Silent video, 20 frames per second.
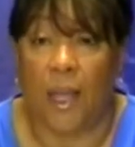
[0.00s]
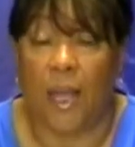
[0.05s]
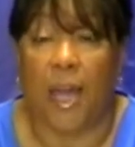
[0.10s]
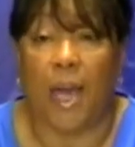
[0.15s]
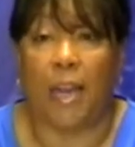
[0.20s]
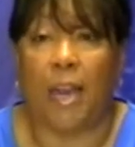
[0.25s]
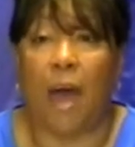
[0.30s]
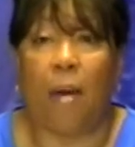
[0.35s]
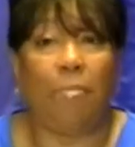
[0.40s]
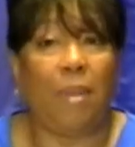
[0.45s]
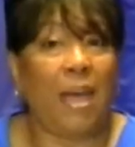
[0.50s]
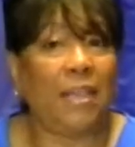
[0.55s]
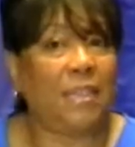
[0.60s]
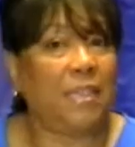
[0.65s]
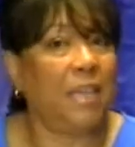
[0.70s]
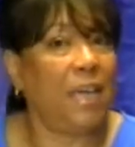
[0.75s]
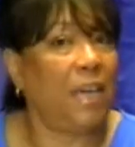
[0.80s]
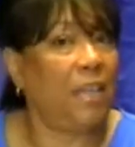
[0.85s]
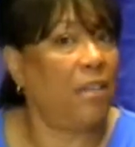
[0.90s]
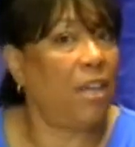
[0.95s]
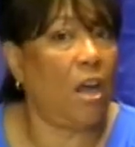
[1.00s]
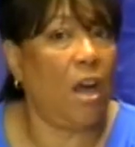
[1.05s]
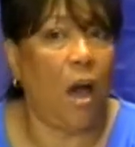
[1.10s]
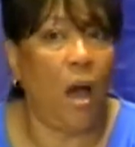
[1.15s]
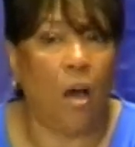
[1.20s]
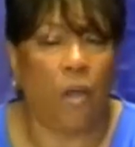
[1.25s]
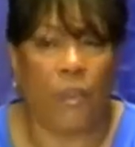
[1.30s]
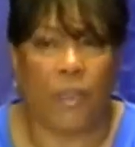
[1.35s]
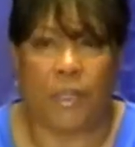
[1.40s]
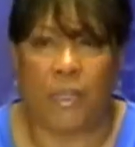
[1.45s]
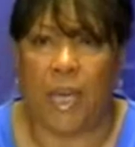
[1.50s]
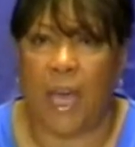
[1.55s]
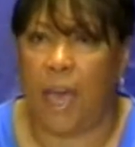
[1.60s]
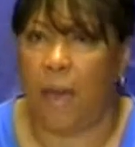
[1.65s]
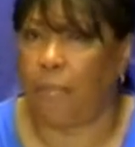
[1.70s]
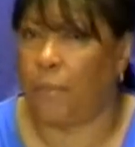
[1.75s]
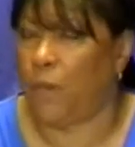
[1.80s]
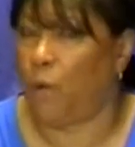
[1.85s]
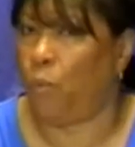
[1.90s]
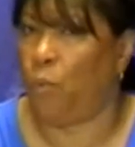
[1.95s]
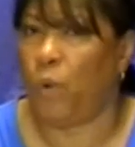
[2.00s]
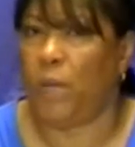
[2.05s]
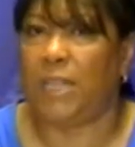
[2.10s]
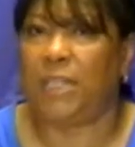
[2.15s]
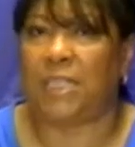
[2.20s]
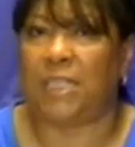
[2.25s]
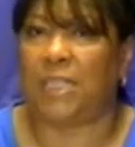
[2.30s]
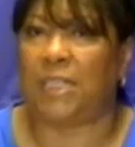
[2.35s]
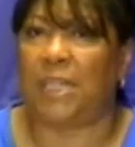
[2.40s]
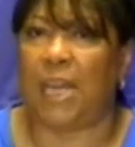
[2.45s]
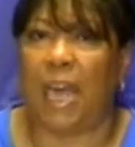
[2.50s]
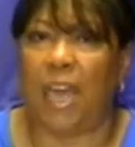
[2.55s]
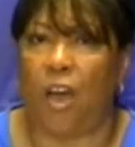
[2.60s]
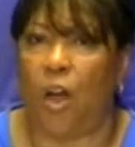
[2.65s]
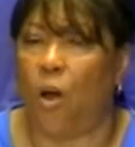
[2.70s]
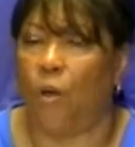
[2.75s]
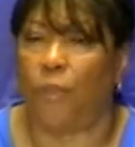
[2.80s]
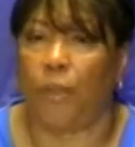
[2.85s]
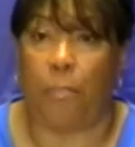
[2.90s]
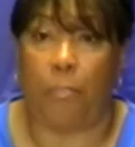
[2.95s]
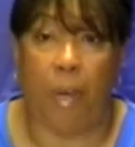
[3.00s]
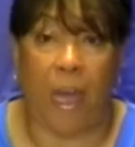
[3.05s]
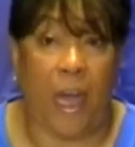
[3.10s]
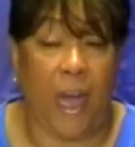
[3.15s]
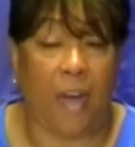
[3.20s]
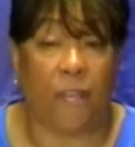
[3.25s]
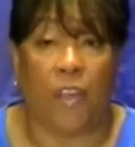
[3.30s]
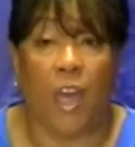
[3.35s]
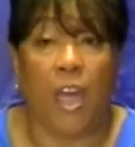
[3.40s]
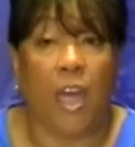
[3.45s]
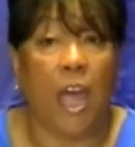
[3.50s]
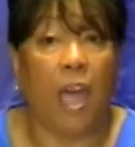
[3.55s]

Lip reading: And I'm not saying that all the time that we stay on the path.